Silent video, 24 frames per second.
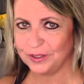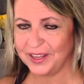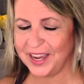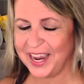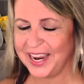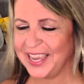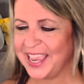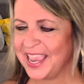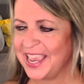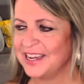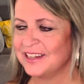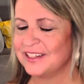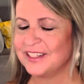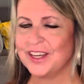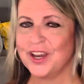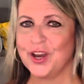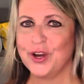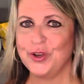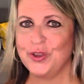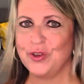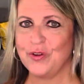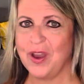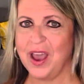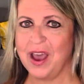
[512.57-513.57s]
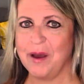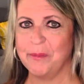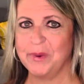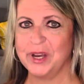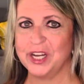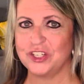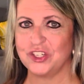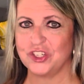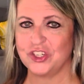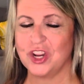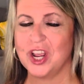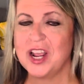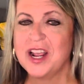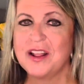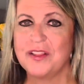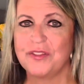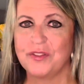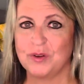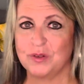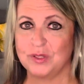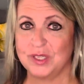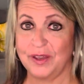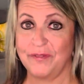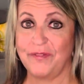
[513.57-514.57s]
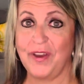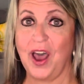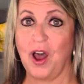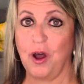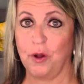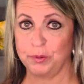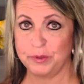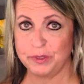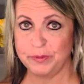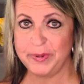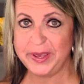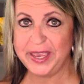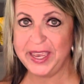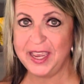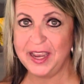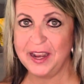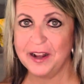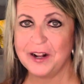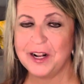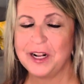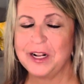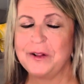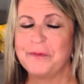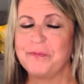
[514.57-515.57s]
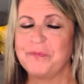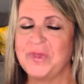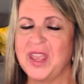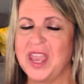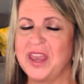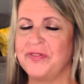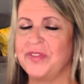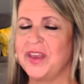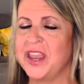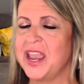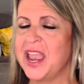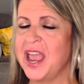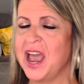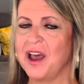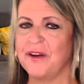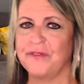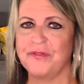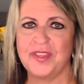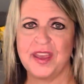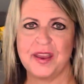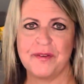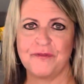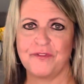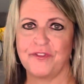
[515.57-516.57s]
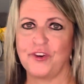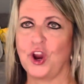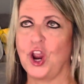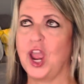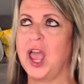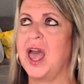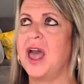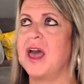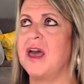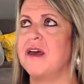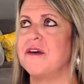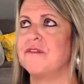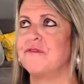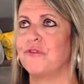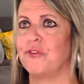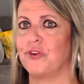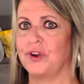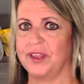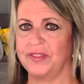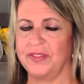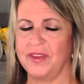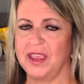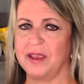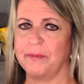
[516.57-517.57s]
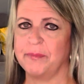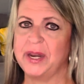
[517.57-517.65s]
I can't tell you how much those have helped me, and they have them for everything.